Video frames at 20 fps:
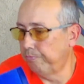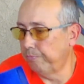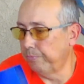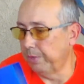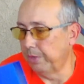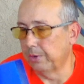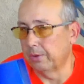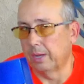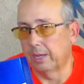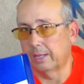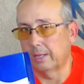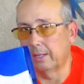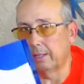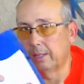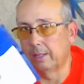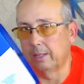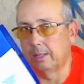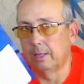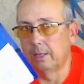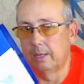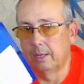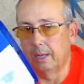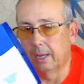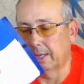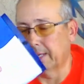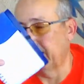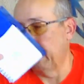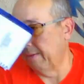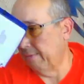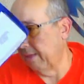I
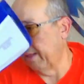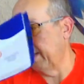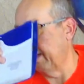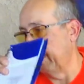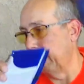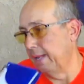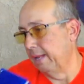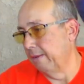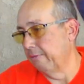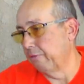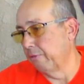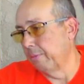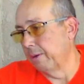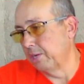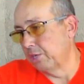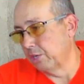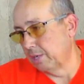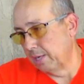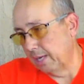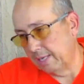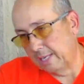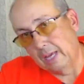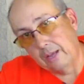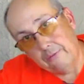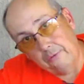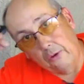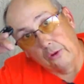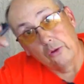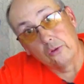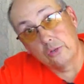can have that information. I take
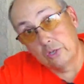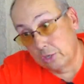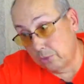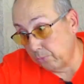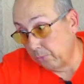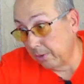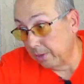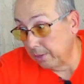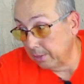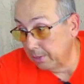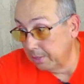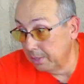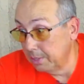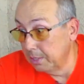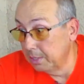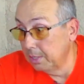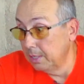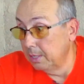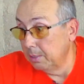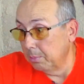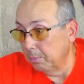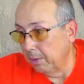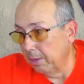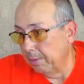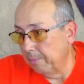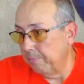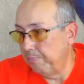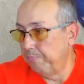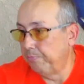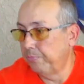photos as well,
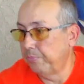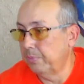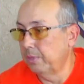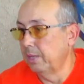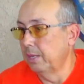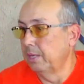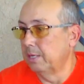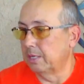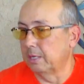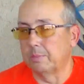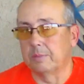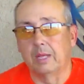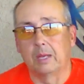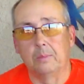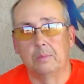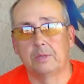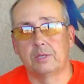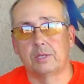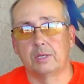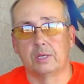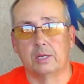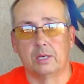but sometimes